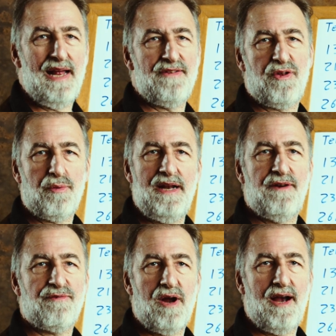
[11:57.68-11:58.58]
as the rate
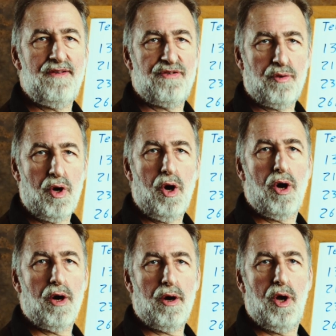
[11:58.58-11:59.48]
of rise, or
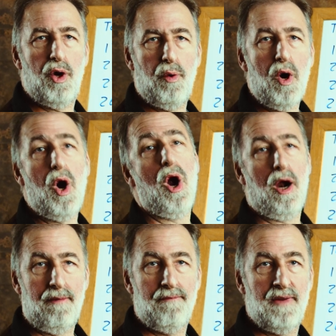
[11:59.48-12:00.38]
ROR.